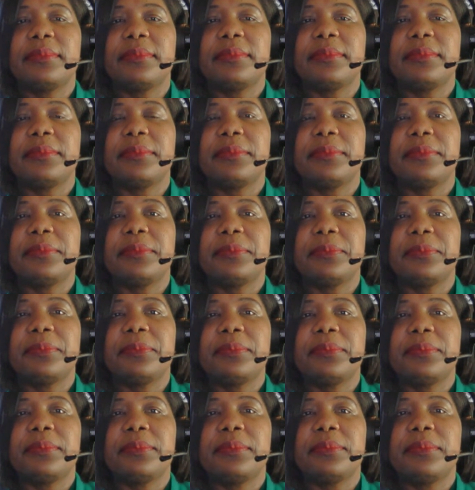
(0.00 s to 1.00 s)

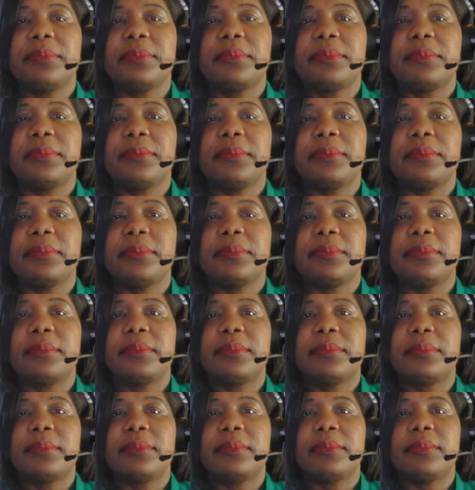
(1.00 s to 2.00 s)

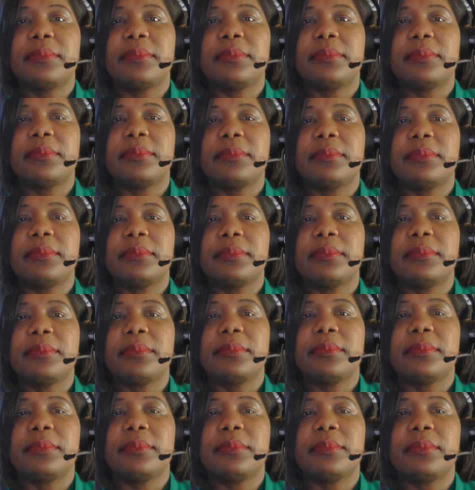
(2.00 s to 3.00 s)

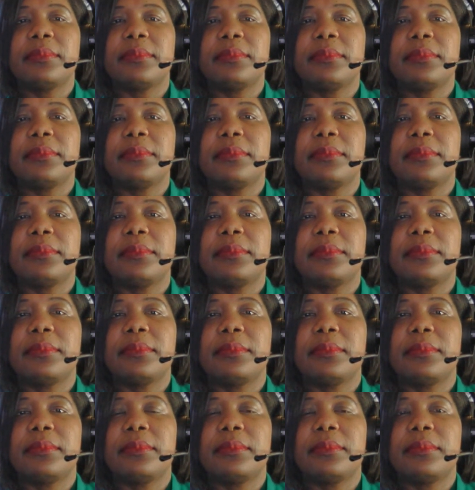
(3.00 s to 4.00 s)

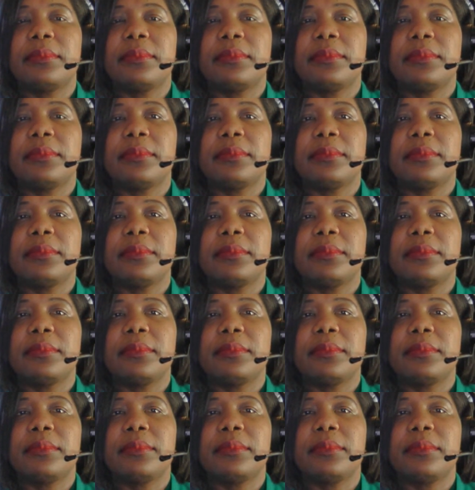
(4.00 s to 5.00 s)

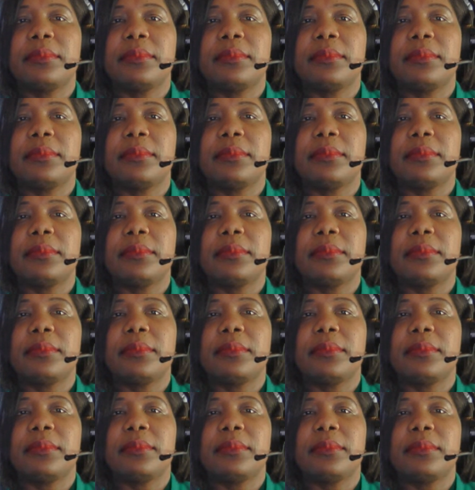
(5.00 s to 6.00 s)

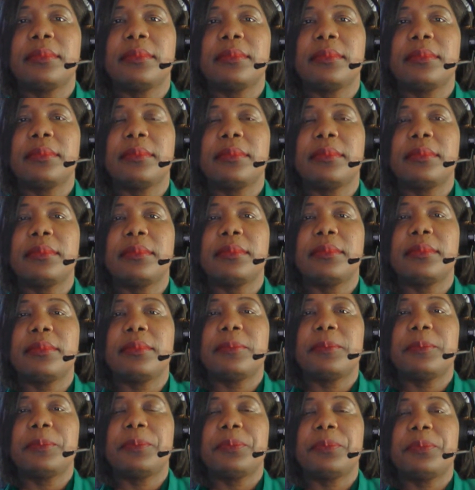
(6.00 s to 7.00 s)

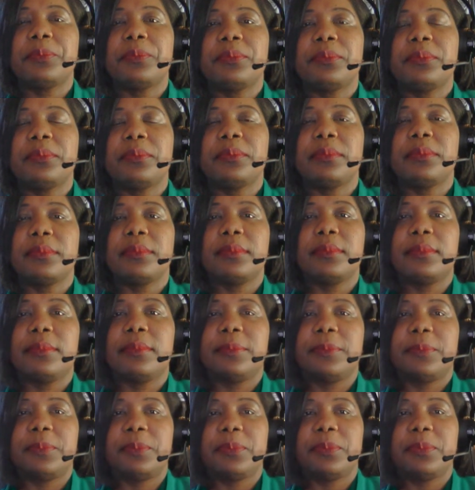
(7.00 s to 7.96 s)
The person shown says nothing.